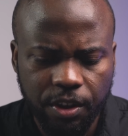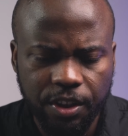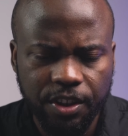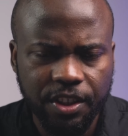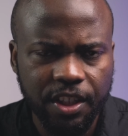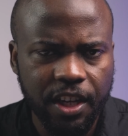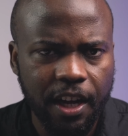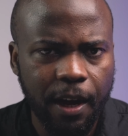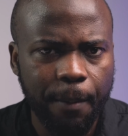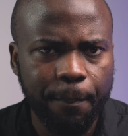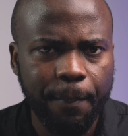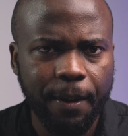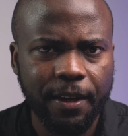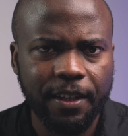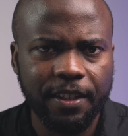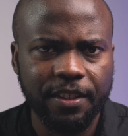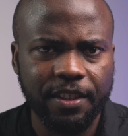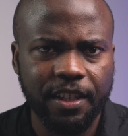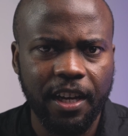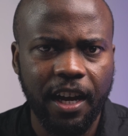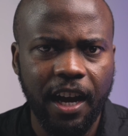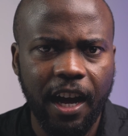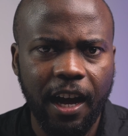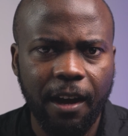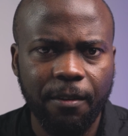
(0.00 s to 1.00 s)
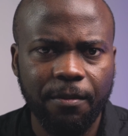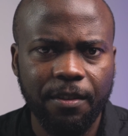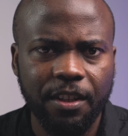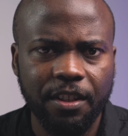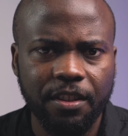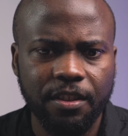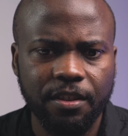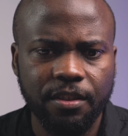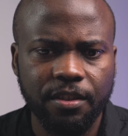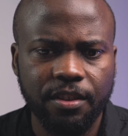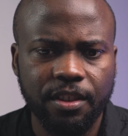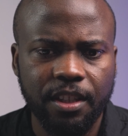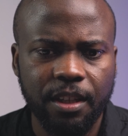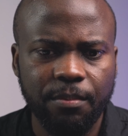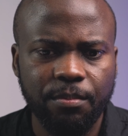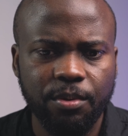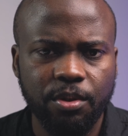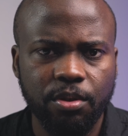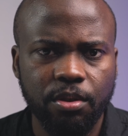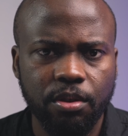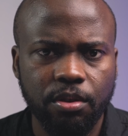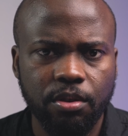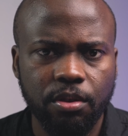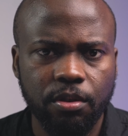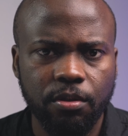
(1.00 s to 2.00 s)
these companies have the same
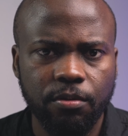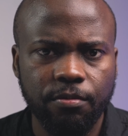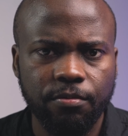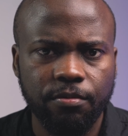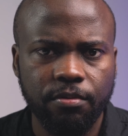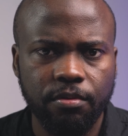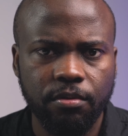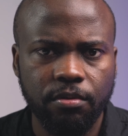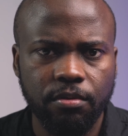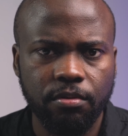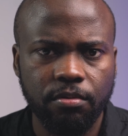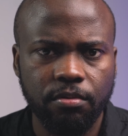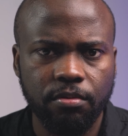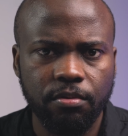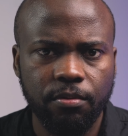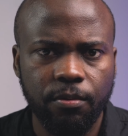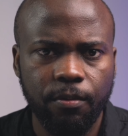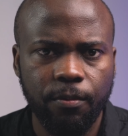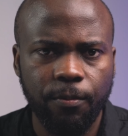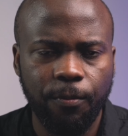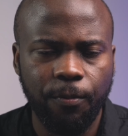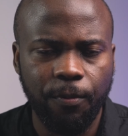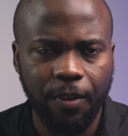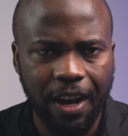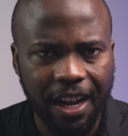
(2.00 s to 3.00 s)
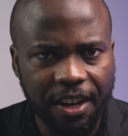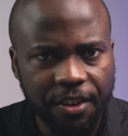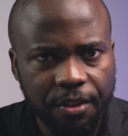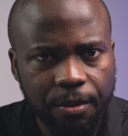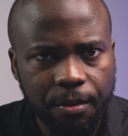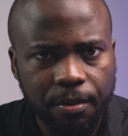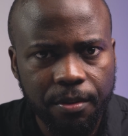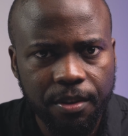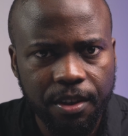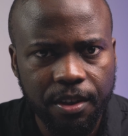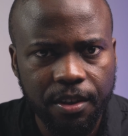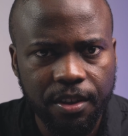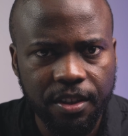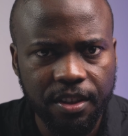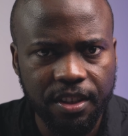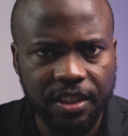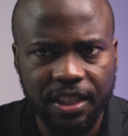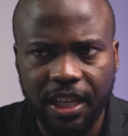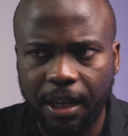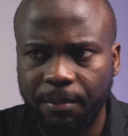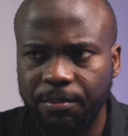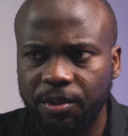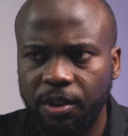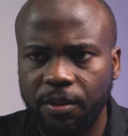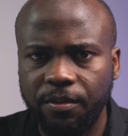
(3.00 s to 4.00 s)
sort of value in
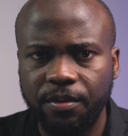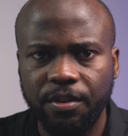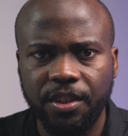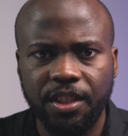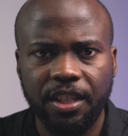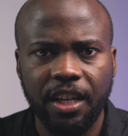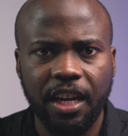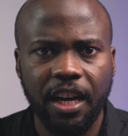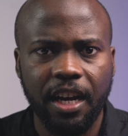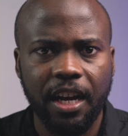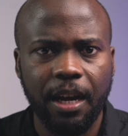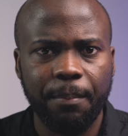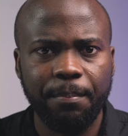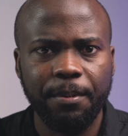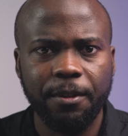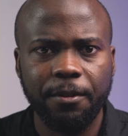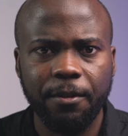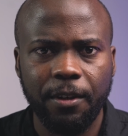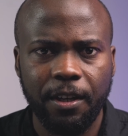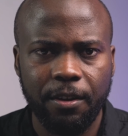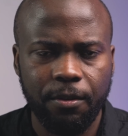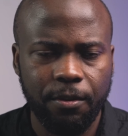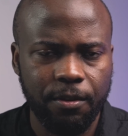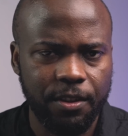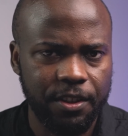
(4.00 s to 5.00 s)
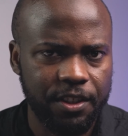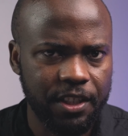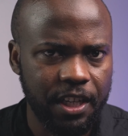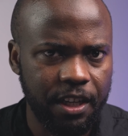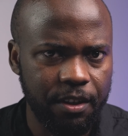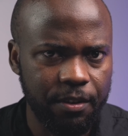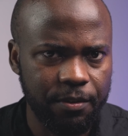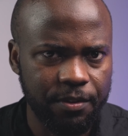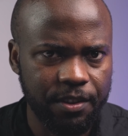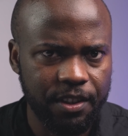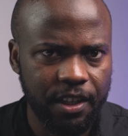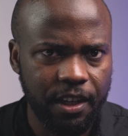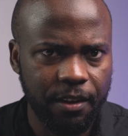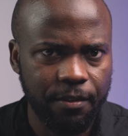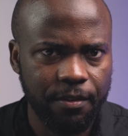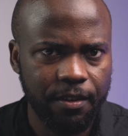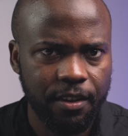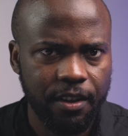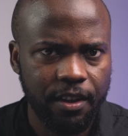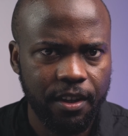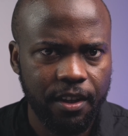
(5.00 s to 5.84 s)
terms of share capital and all this kind of stuff?